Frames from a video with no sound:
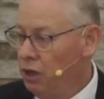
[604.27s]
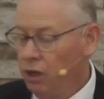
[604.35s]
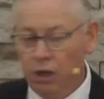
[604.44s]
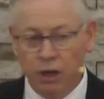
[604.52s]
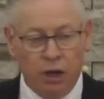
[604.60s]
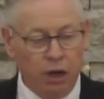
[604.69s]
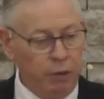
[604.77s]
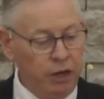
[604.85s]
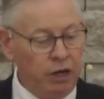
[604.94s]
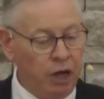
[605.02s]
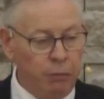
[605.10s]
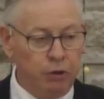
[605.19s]
I
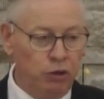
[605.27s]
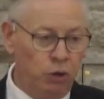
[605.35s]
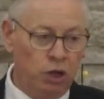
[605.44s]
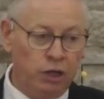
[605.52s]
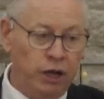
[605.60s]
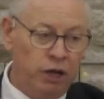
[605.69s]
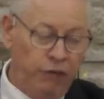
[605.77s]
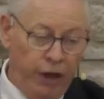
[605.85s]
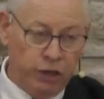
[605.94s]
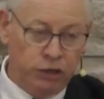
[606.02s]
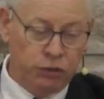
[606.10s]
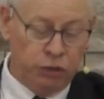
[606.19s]
mean, I've been doing a lot of
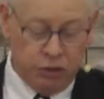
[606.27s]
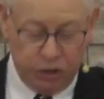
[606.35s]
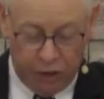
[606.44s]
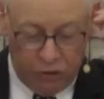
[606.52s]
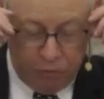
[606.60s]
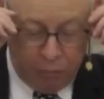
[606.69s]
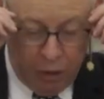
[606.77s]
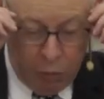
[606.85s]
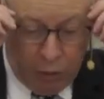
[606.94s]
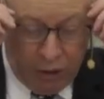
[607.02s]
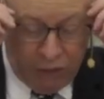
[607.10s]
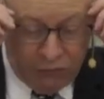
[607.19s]
extra since my
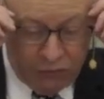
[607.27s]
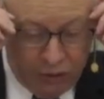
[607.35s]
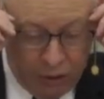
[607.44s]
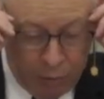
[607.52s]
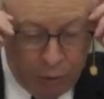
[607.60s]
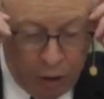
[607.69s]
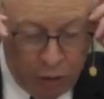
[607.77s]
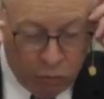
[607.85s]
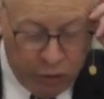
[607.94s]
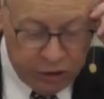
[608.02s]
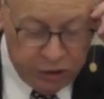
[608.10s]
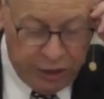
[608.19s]
wife's uh, uh,
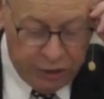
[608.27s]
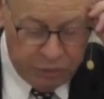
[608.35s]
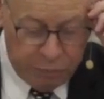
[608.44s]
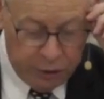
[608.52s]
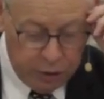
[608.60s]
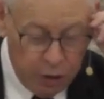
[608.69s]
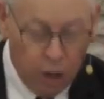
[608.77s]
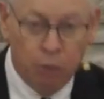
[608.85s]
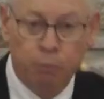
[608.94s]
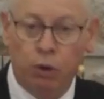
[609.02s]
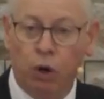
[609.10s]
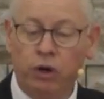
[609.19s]
wrist has been
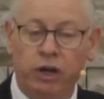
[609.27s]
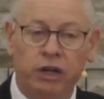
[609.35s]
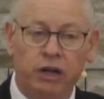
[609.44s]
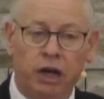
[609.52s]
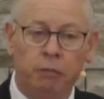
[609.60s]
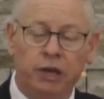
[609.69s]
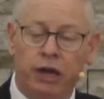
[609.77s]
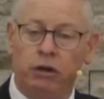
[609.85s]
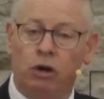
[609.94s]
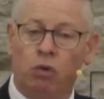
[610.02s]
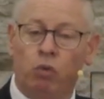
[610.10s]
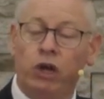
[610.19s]
broken, and I'm getting
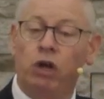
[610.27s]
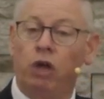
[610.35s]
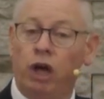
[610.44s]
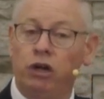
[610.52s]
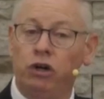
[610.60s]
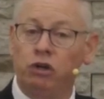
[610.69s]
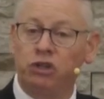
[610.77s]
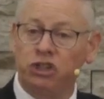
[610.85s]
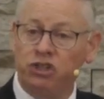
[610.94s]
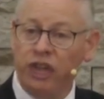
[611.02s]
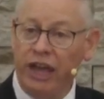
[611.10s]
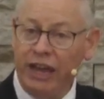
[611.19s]
a real
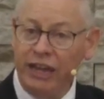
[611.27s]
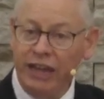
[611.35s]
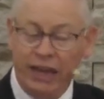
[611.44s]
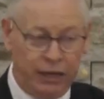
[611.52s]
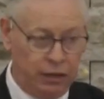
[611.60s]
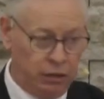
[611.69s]
understanding